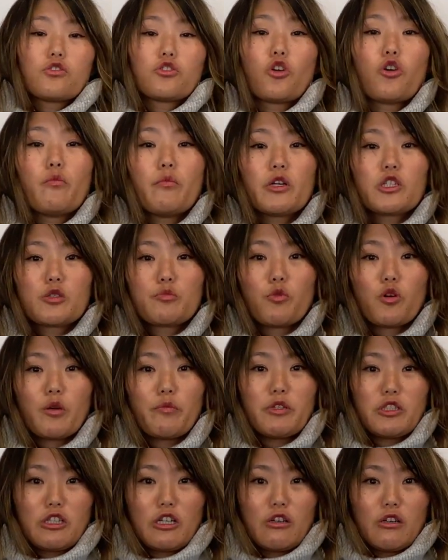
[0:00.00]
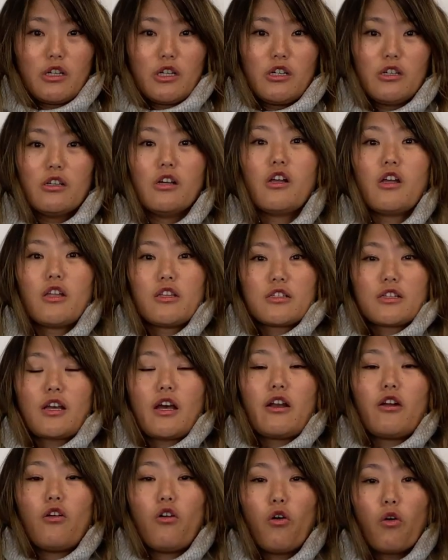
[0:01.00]
have so much more material to
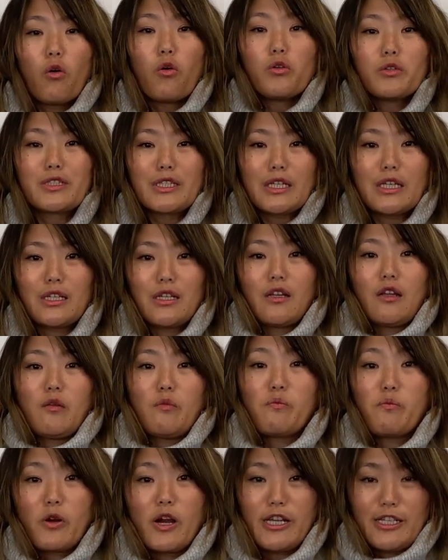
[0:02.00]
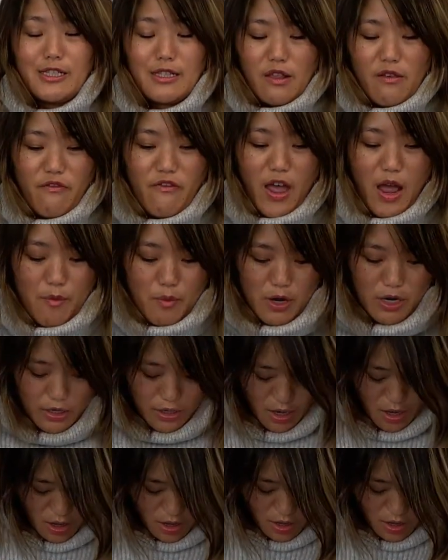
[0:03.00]
kind of hold in and compress the fabric.